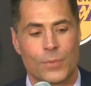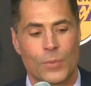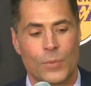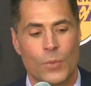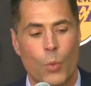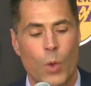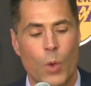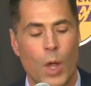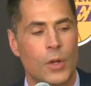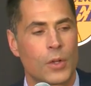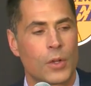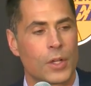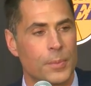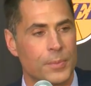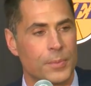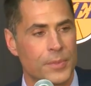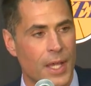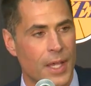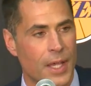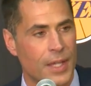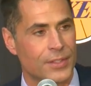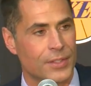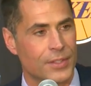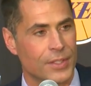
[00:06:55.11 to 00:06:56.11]
welcomed
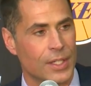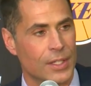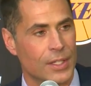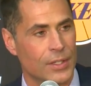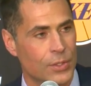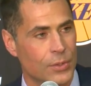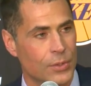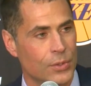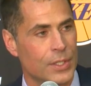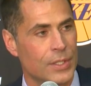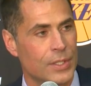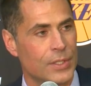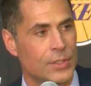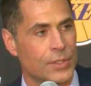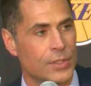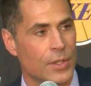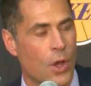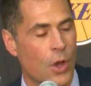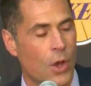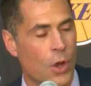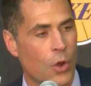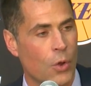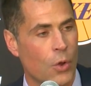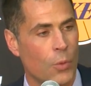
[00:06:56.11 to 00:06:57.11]
us into his
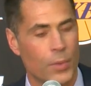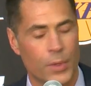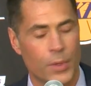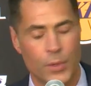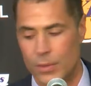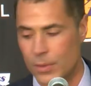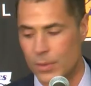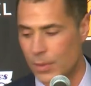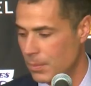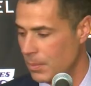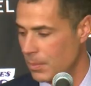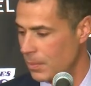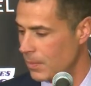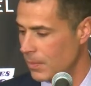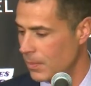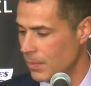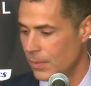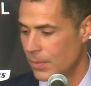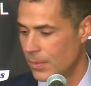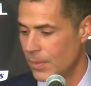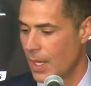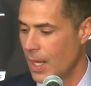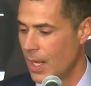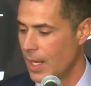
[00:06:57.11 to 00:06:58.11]
home.
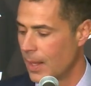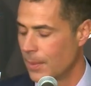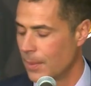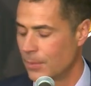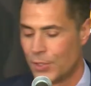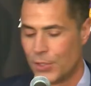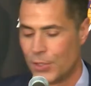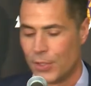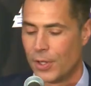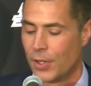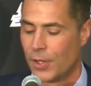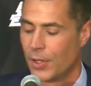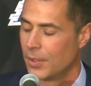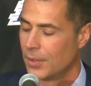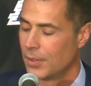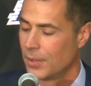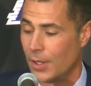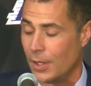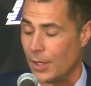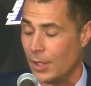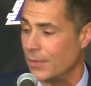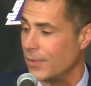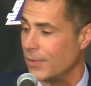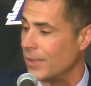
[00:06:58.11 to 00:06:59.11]
And I'm sure
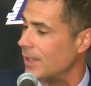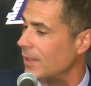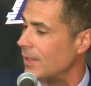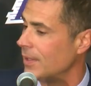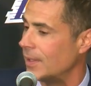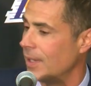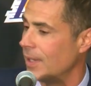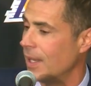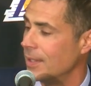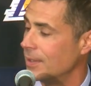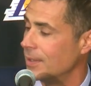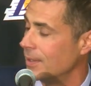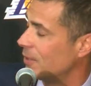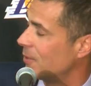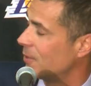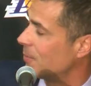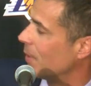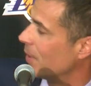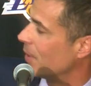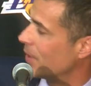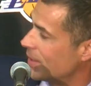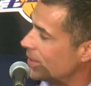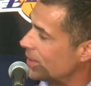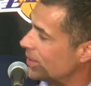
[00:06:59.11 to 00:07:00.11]
Irvin has
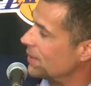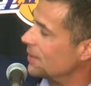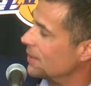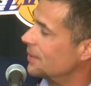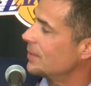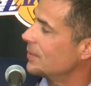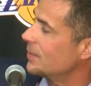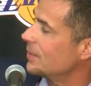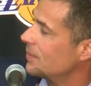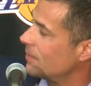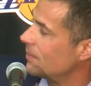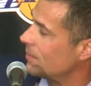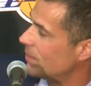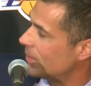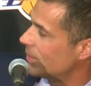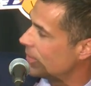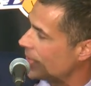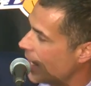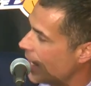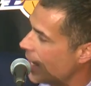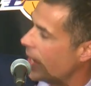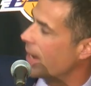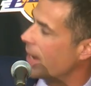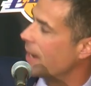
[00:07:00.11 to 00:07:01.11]
experienced this
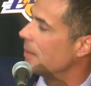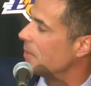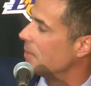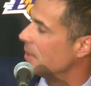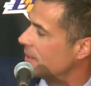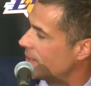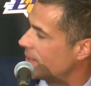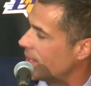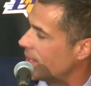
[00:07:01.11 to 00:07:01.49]
time and